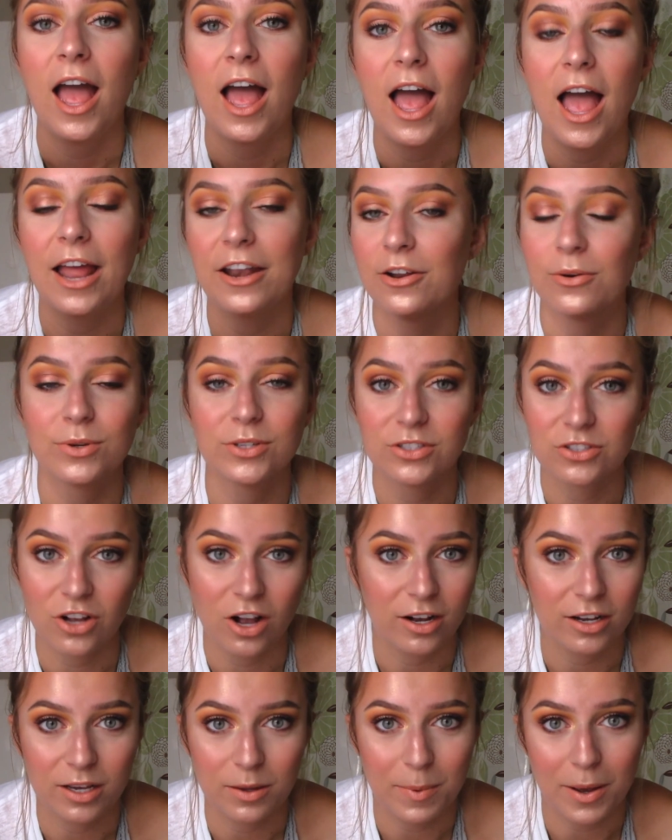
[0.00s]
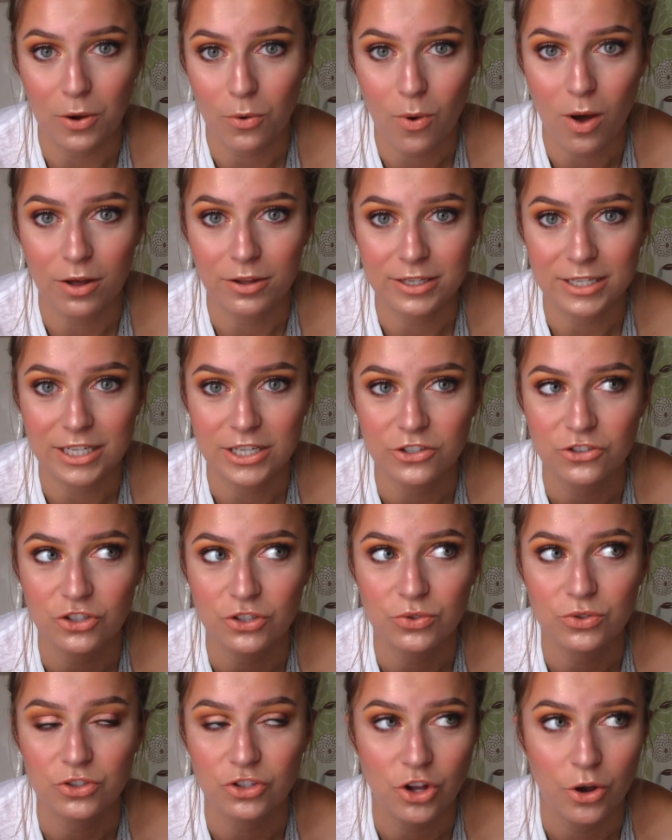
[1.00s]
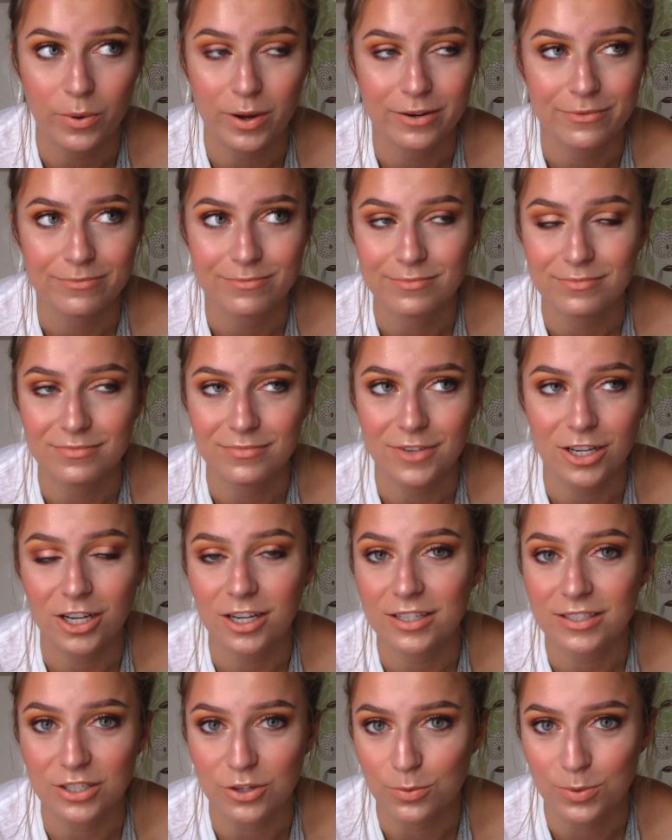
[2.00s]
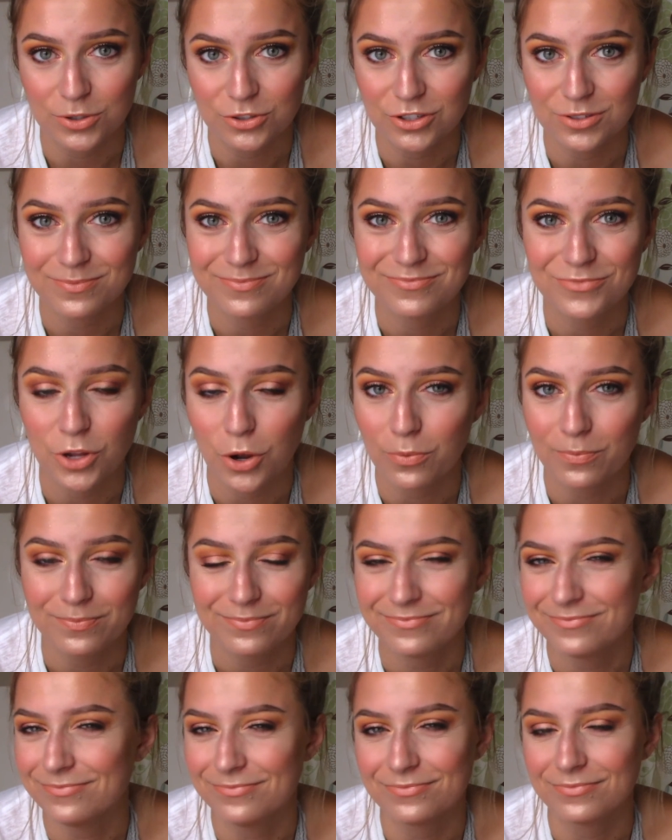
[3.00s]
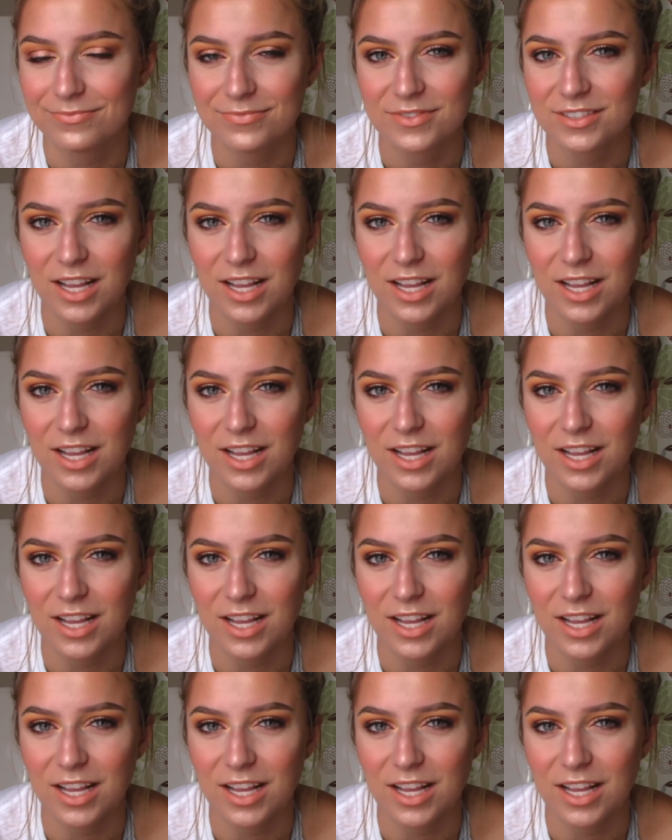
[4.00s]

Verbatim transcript: and no one's talking about quality issues. No one. Not a single person. No. It's